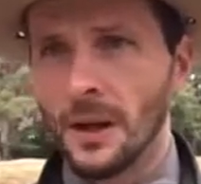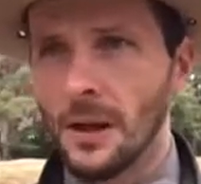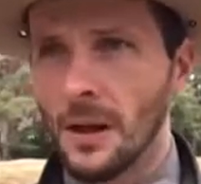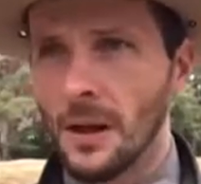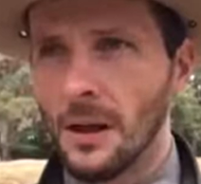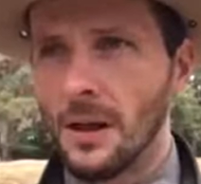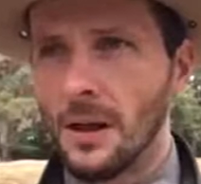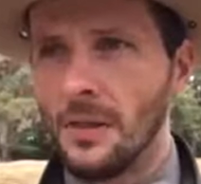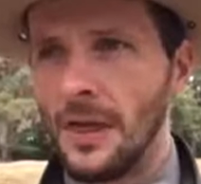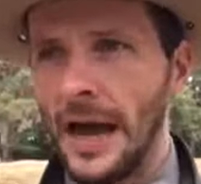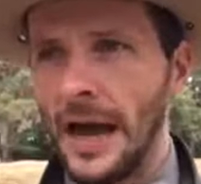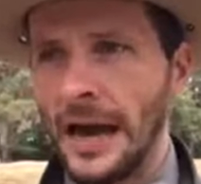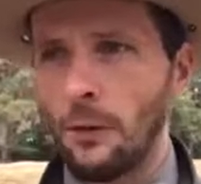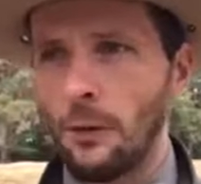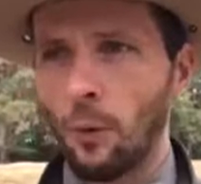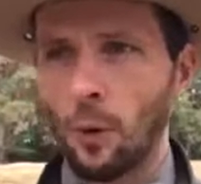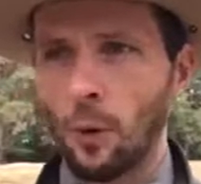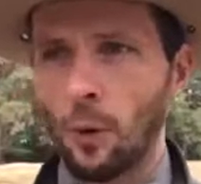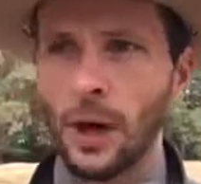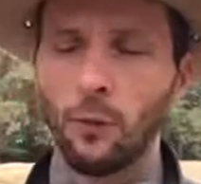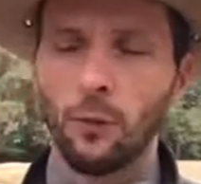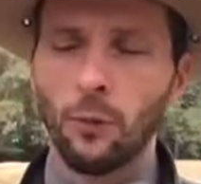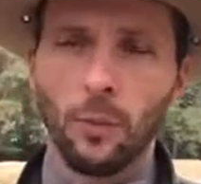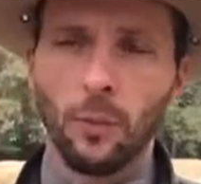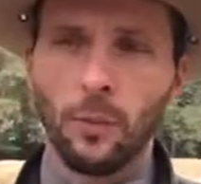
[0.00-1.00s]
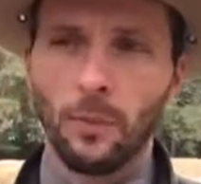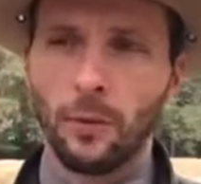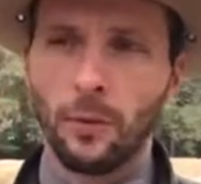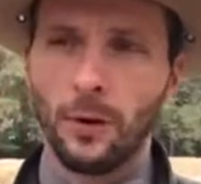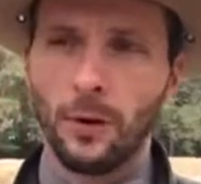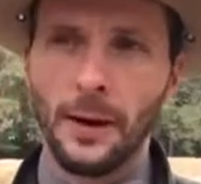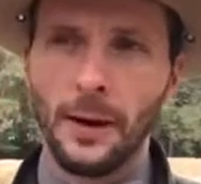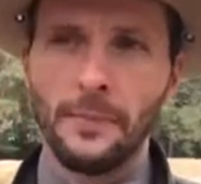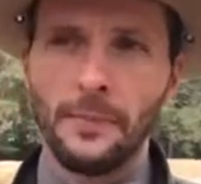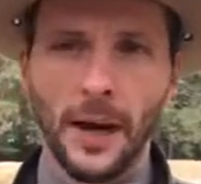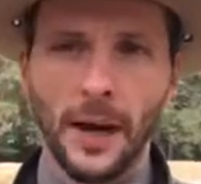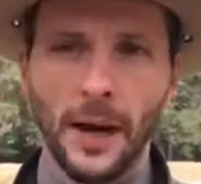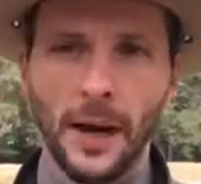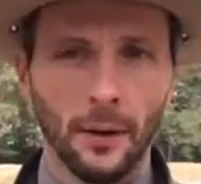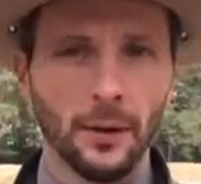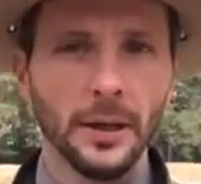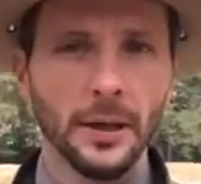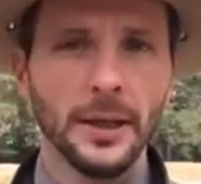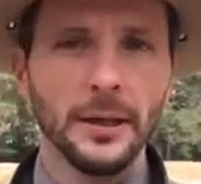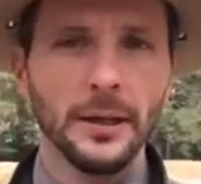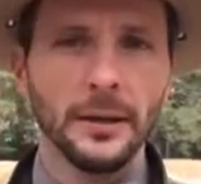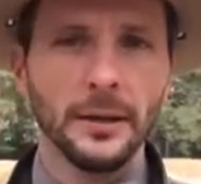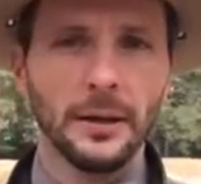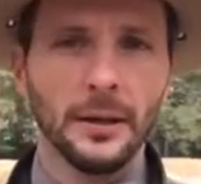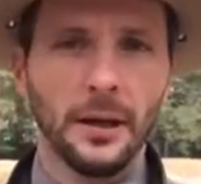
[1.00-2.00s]
That work will
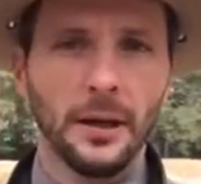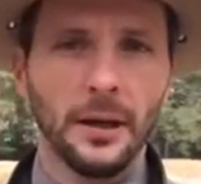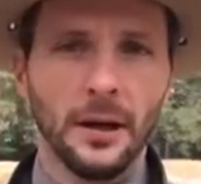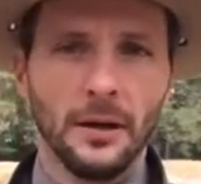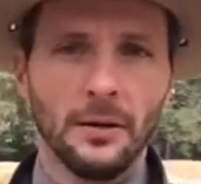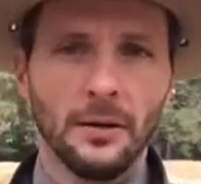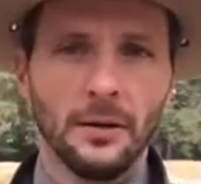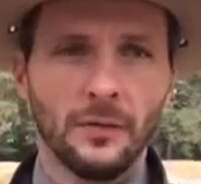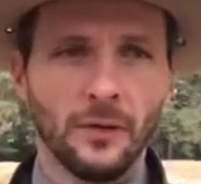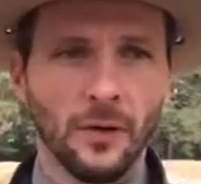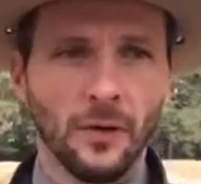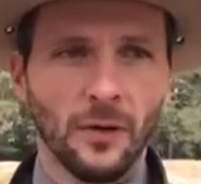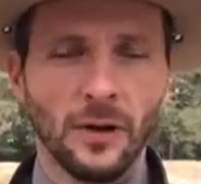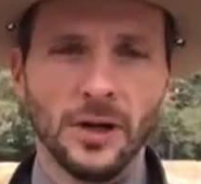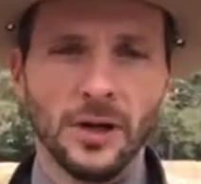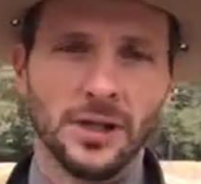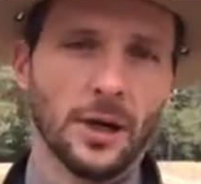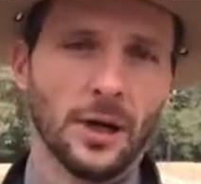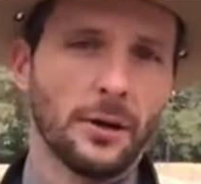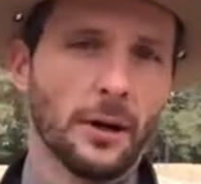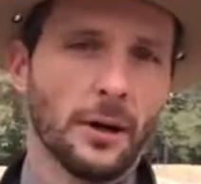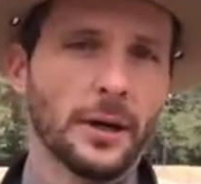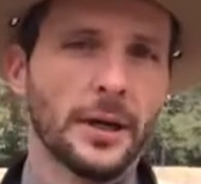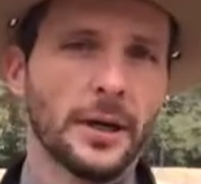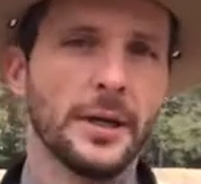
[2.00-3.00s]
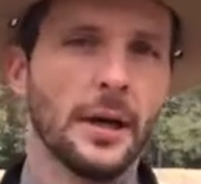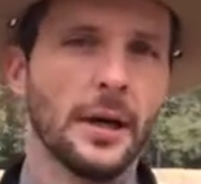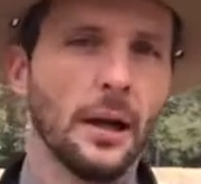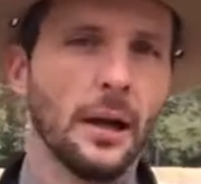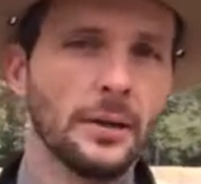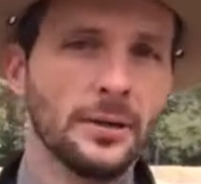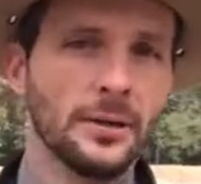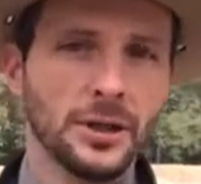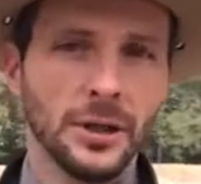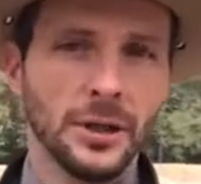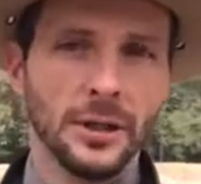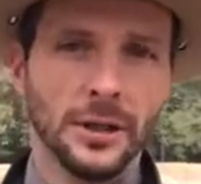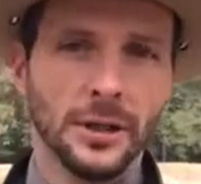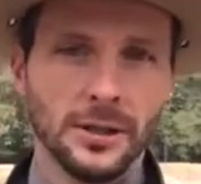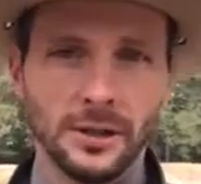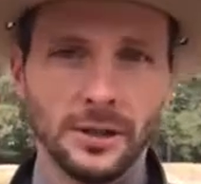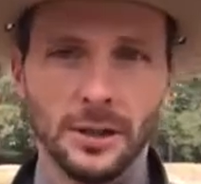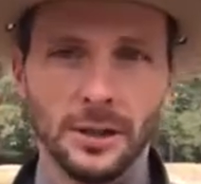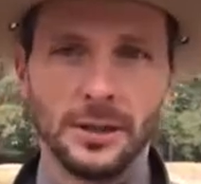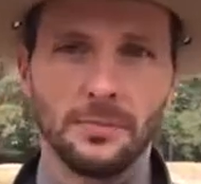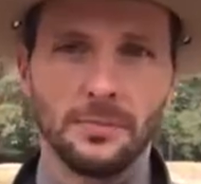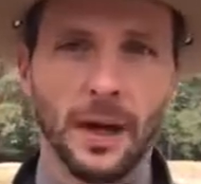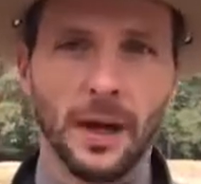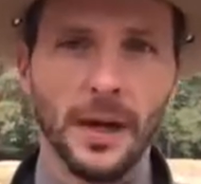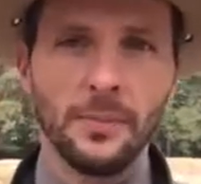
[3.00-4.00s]
primarily focus on archaeology, is
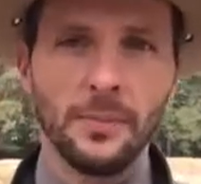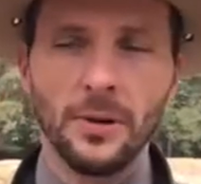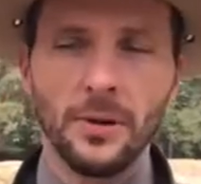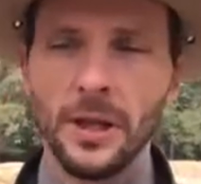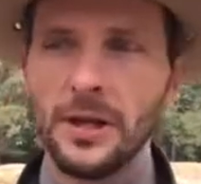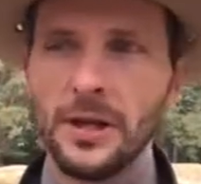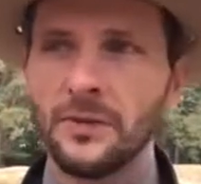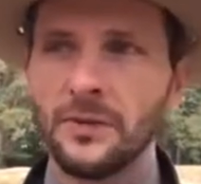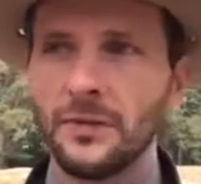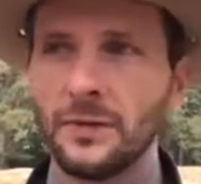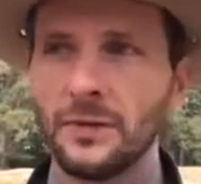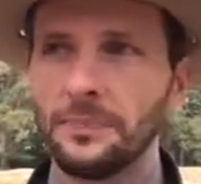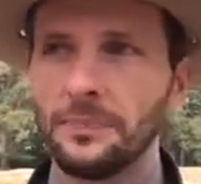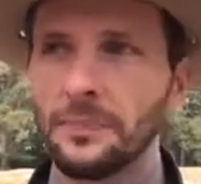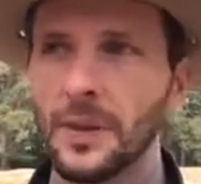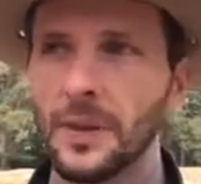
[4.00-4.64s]
my belief.